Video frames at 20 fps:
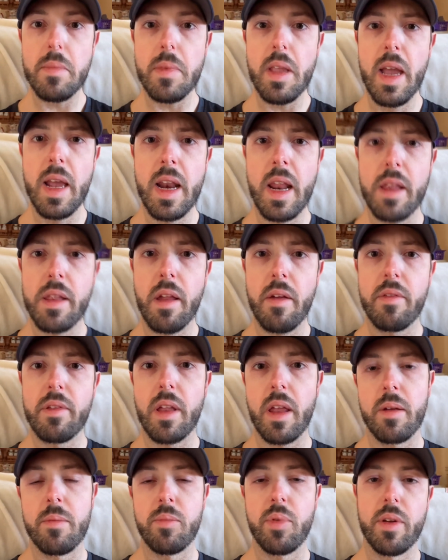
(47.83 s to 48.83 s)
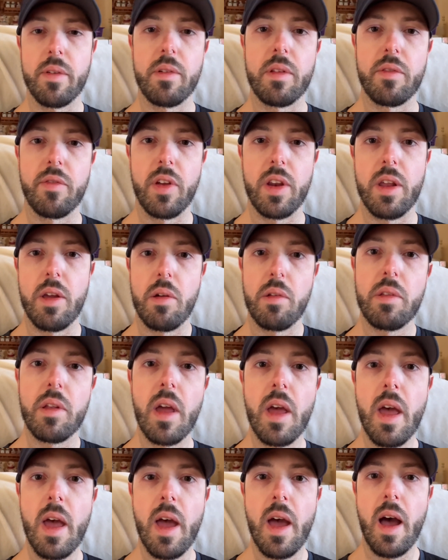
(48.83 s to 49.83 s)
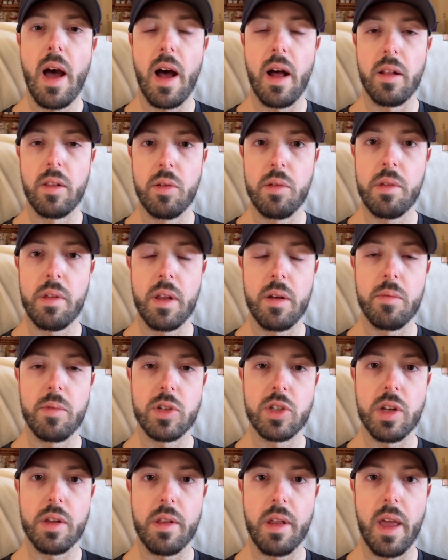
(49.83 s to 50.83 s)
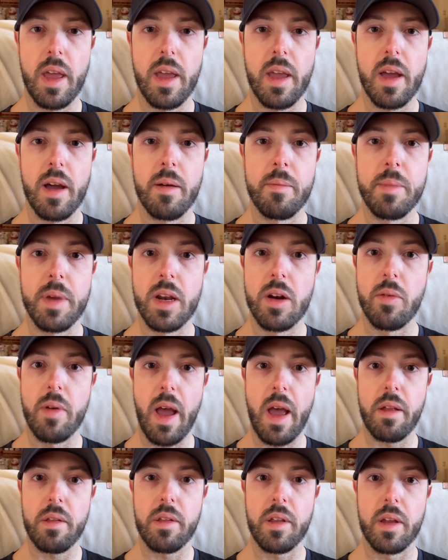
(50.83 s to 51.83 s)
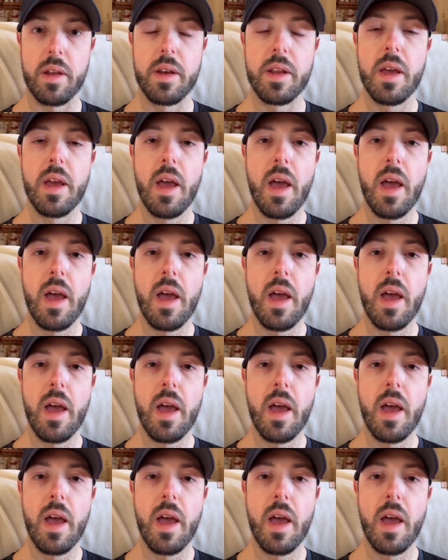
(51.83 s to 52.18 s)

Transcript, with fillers: And as I've said in previous videos, leucine, which is a amino acid,